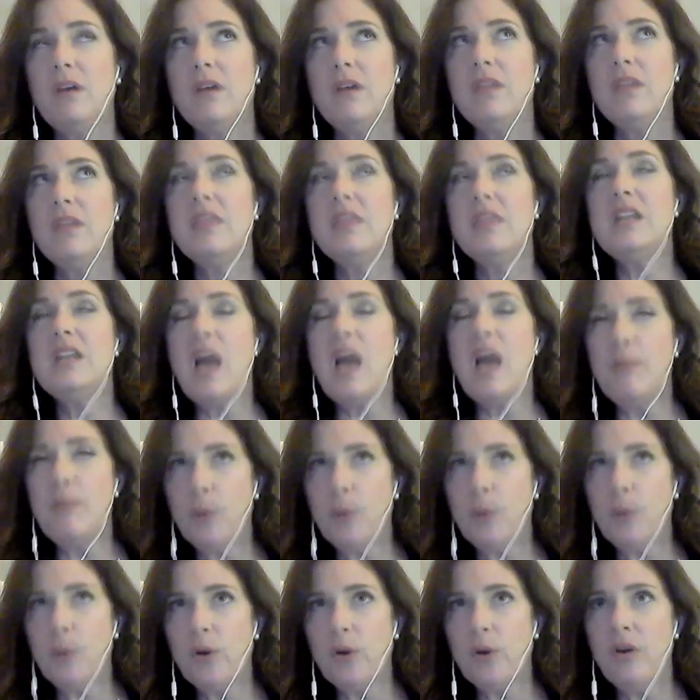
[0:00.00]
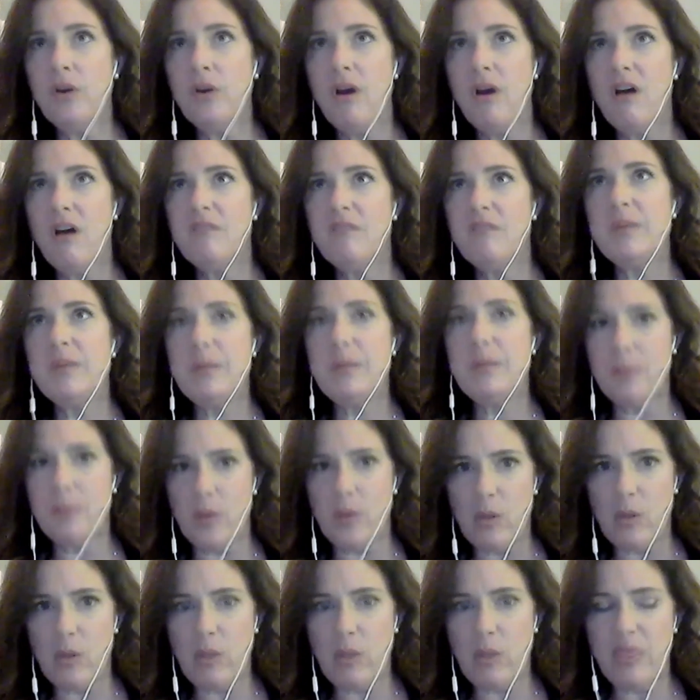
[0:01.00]
number of
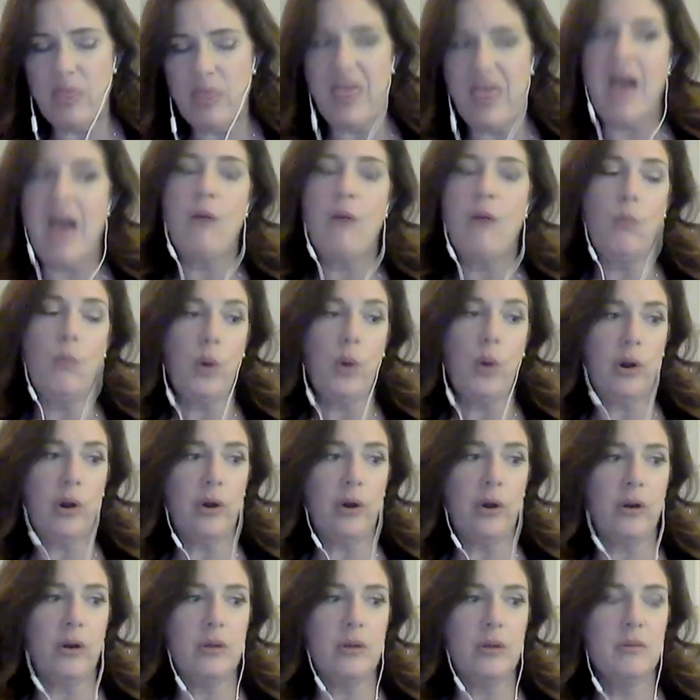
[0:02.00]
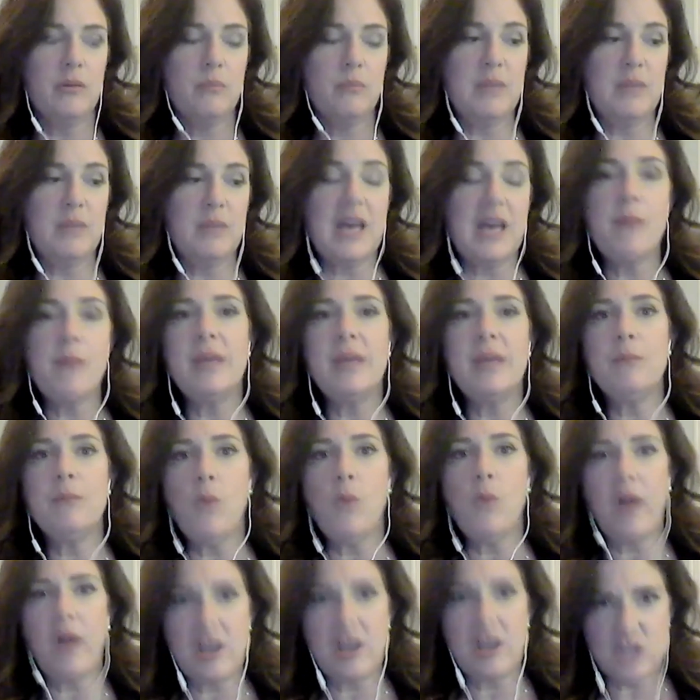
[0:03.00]
people that were becoming
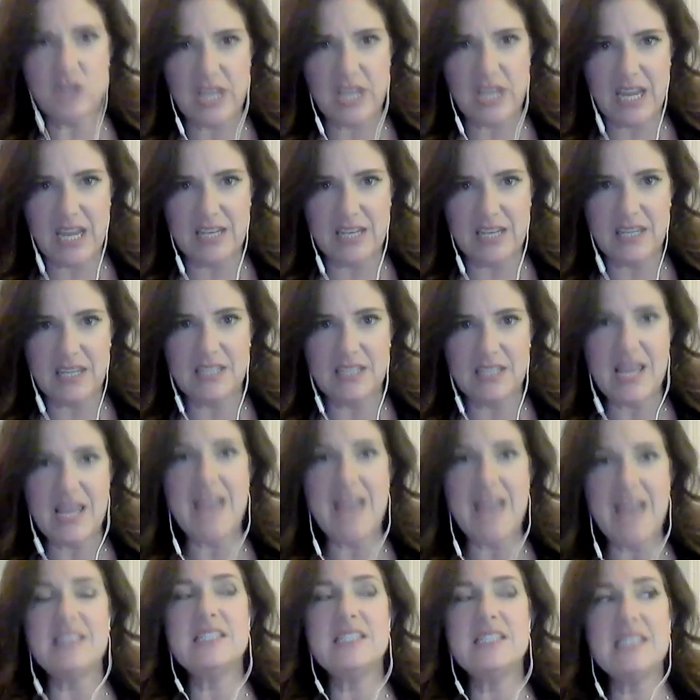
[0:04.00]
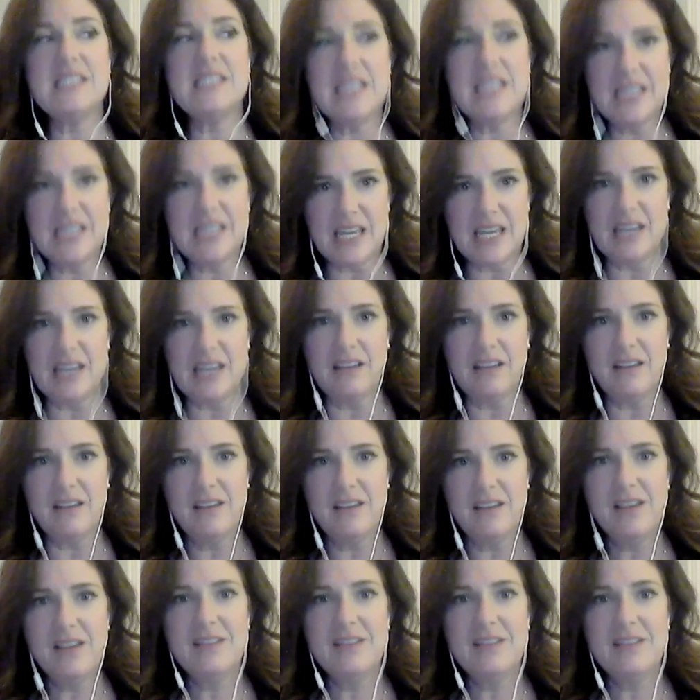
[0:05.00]
more educated and seeking